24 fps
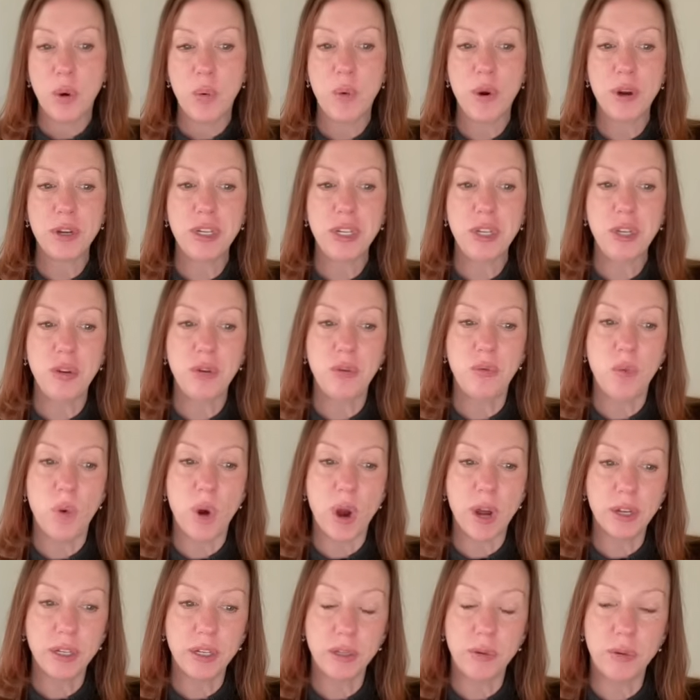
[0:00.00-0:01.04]
What you
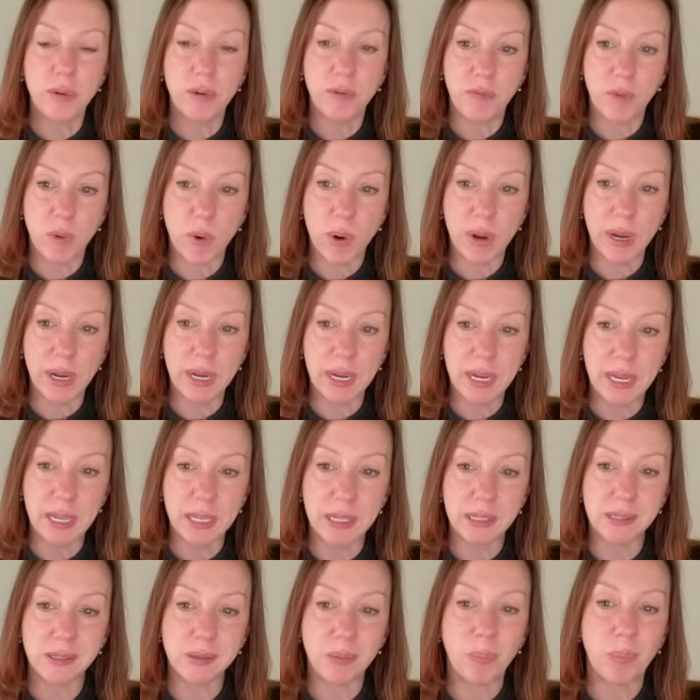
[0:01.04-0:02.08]
want to avoid
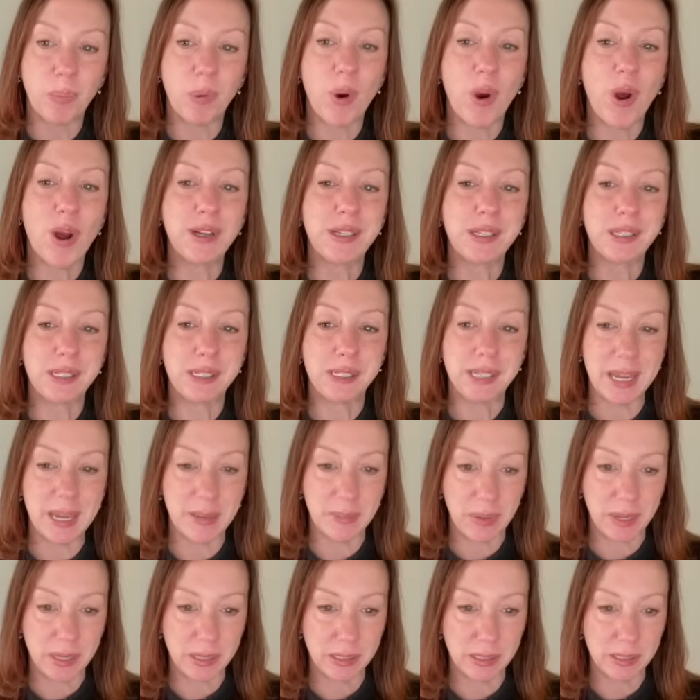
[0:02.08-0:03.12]
is broad
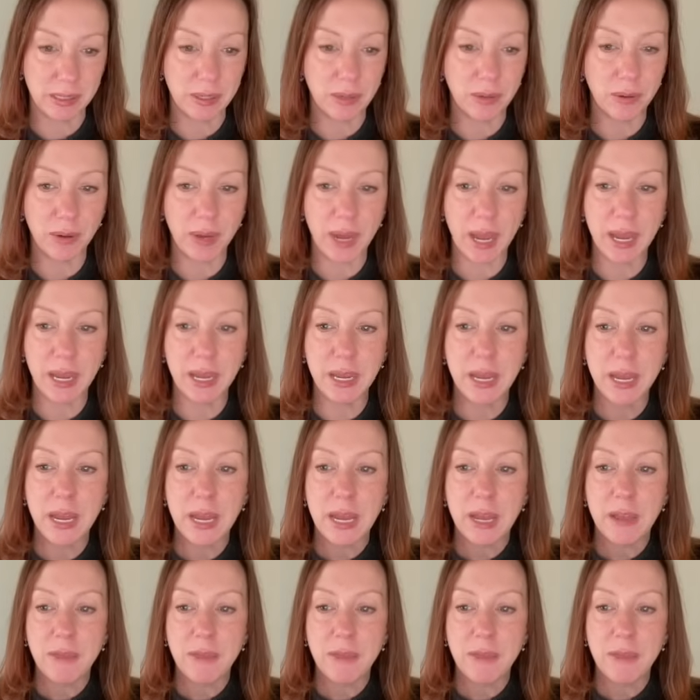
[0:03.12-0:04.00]
statements, okay?